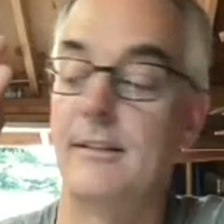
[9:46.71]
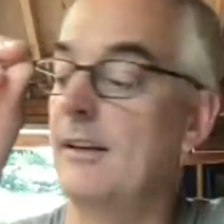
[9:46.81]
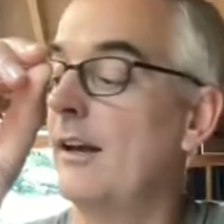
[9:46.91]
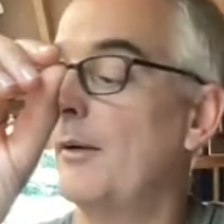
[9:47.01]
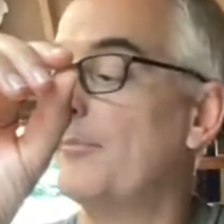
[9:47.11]

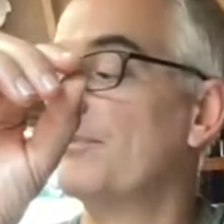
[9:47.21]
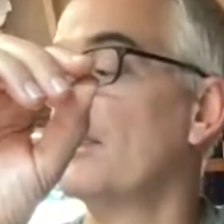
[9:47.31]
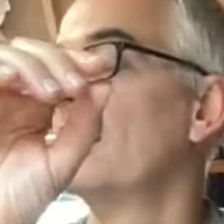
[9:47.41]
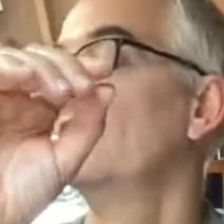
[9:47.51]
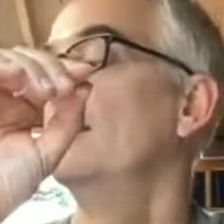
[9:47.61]
And
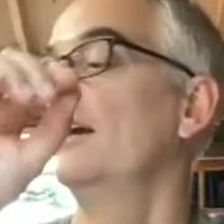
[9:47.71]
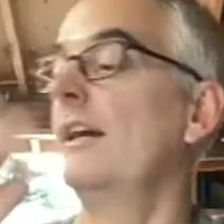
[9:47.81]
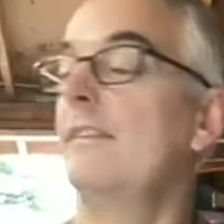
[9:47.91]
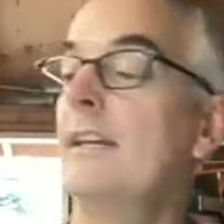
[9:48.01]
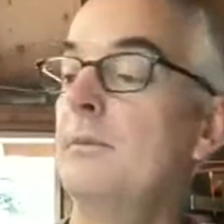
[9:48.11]

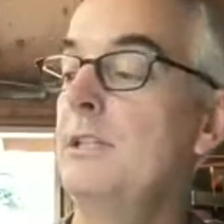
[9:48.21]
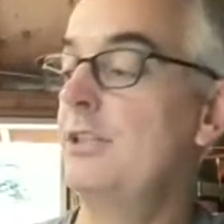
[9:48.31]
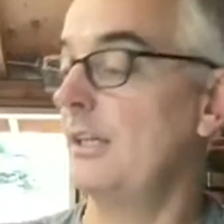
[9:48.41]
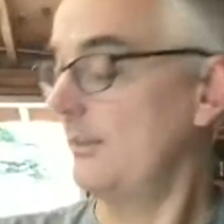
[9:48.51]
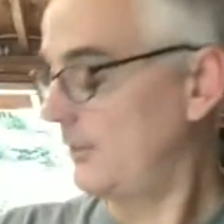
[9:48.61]
then we
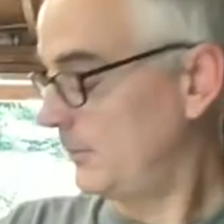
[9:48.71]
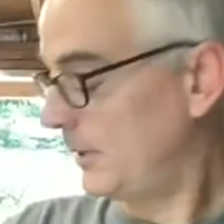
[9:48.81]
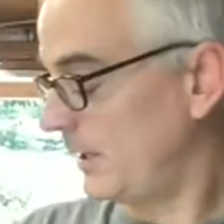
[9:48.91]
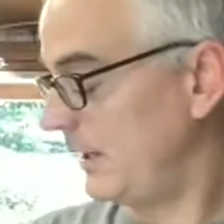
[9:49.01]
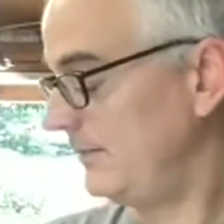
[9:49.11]
chanced
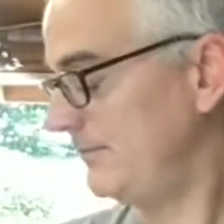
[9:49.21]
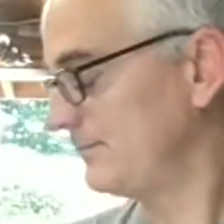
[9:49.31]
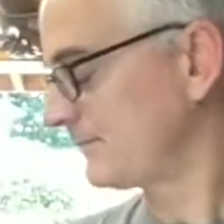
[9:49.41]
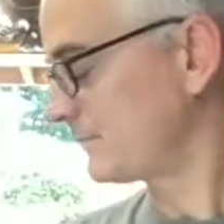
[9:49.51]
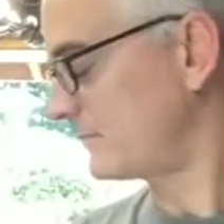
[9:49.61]
upon
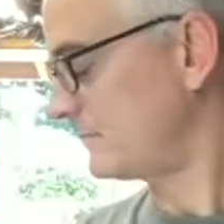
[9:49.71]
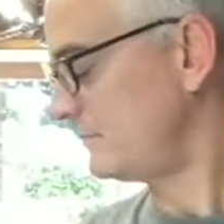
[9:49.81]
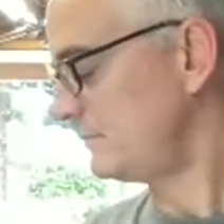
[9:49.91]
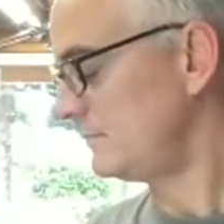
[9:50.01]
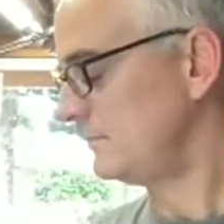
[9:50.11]

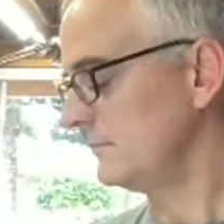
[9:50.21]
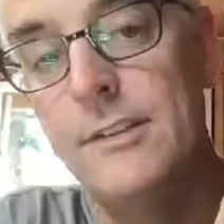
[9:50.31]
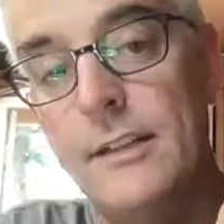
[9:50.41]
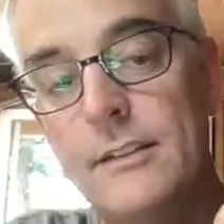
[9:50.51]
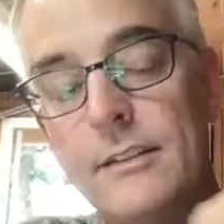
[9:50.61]

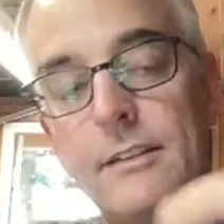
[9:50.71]
and